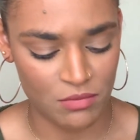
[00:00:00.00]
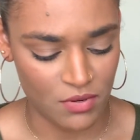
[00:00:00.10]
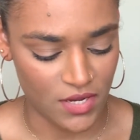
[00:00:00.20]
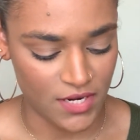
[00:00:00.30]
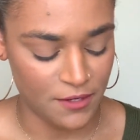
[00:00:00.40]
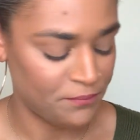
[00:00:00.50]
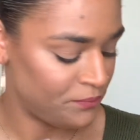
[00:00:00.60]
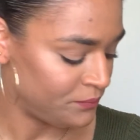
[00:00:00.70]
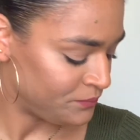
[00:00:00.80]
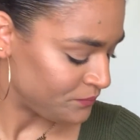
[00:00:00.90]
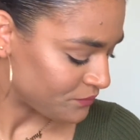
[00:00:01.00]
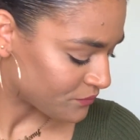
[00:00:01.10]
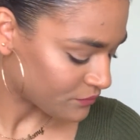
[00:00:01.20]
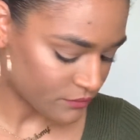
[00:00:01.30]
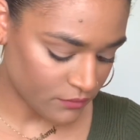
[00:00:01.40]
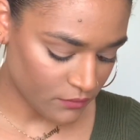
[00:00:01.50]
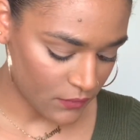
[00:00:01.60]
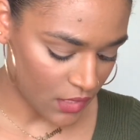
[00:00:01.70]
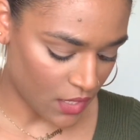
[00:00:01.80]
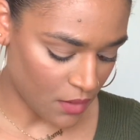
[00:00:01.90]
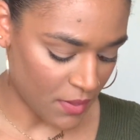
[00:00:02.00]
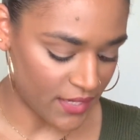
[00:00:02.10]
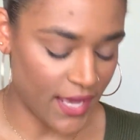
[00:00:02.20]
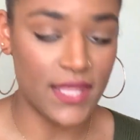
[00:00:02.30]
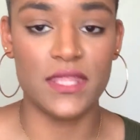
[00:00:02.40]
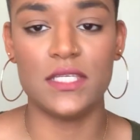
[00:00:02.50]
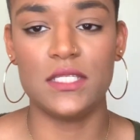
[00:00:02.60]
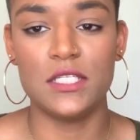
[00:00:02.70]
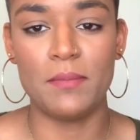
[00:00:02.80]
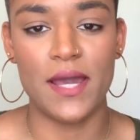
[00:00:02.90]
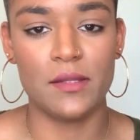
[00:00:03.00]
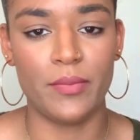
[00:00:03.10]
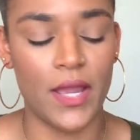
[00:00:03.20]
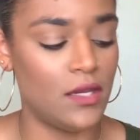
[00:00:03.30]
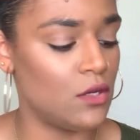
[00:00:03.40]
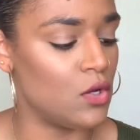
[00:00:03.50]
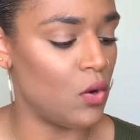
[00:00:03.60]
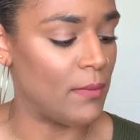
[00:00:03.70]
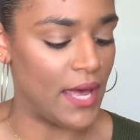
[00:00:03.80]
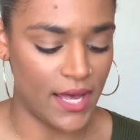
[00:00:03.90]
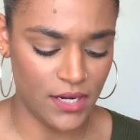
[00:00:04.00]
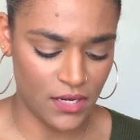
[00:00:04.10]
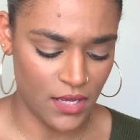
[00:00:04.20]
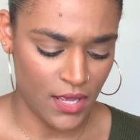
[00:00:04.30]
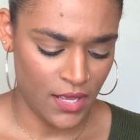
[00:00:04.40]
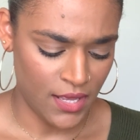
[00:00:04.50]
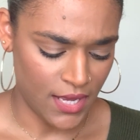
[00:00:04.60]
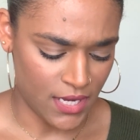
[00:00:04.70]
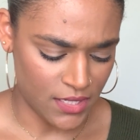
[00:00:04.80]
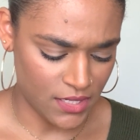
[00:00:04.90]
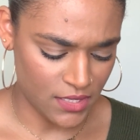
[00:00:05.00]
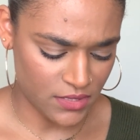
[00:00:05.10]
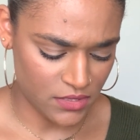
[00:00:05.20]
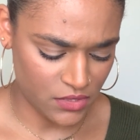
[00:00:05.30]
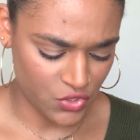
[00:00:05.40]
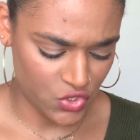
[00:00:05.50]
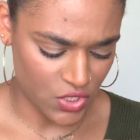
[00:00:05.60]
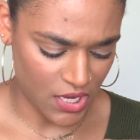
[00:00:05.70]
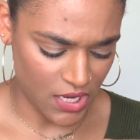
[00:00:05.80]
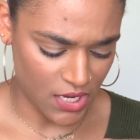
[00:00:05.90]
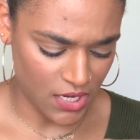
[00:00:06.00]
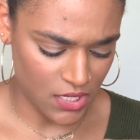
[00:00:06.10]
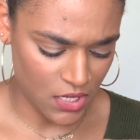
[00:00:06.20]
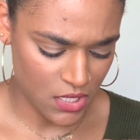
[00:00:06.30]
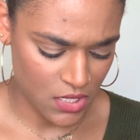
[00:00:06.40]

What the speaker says: shimmer in it. Again, this is by the brand Nomad. And it is the shade